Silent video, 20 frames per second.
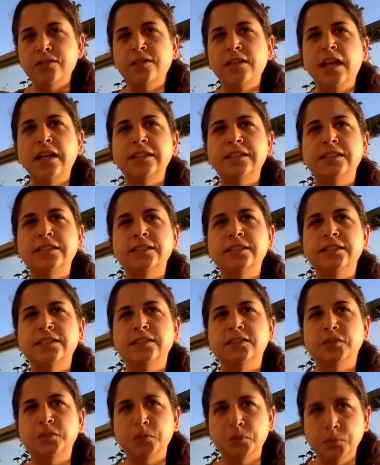Next
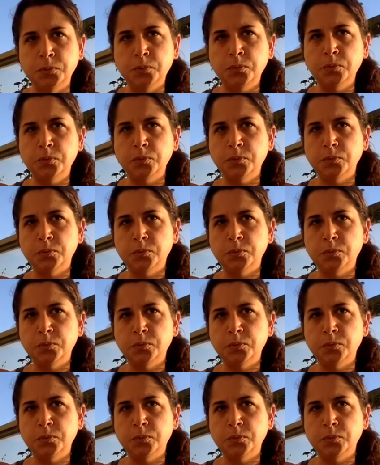is ku.